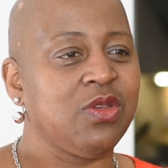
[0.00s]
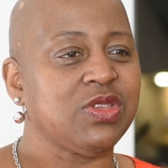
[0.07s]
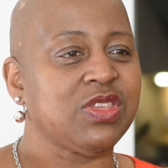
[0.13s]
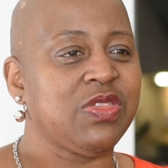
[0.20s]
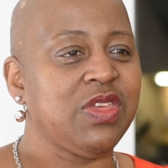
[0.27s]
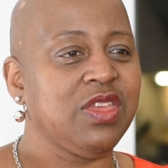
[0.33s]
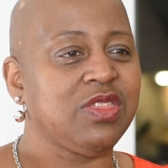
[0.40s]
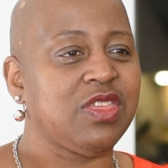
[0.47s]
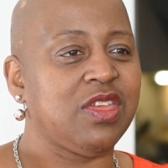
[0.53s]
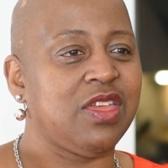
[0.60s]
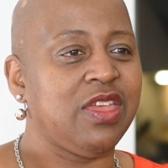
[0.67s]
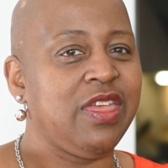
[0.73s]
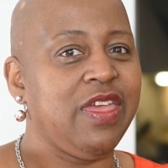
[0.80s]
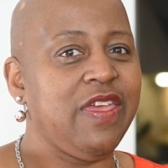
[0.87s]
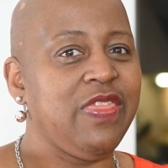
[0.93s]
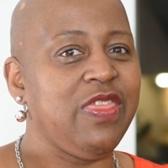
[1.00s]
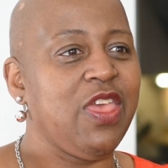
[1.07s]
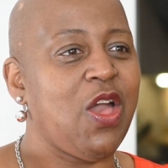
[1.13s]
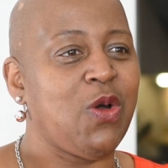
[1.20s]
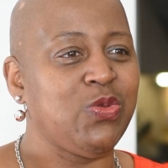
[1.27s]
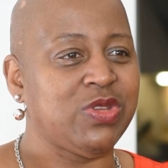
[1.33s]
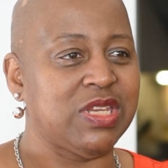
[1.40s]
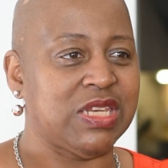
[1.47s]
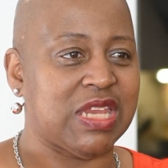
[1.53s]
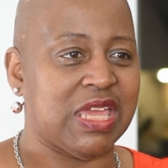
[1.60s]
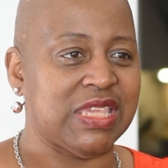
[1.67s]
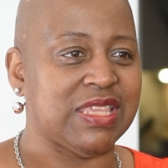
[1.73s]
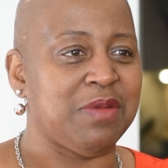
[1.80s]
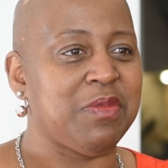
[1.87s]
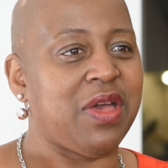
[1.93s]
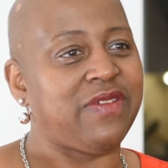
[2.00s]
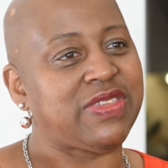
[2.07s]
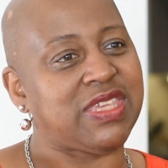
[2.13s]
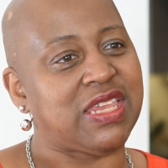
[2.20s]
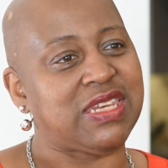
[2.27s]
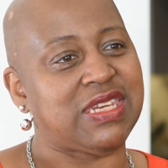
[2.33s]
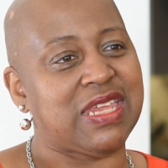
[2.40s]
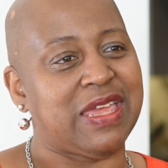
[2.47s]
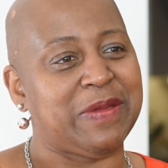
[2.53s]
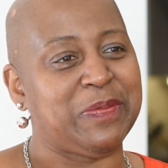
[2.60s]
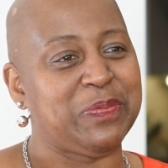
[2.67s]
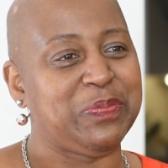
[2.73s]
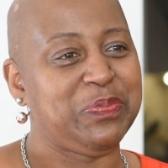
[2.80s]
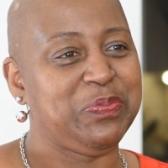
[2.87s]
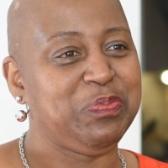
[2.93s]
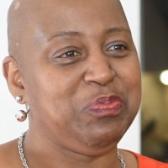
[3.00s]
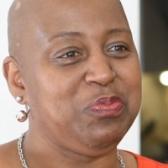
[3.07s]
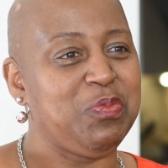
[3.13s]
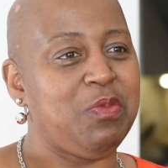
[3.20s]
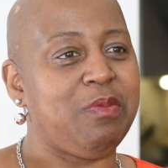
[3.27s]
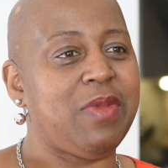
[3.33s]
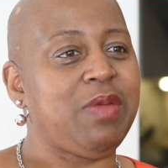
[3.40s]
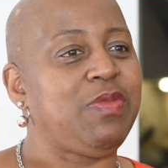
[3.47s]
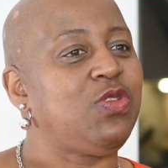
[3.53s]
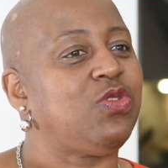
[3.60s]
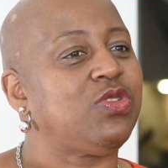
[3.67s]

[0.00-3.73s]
because I think that in the olden days, that might have said maybe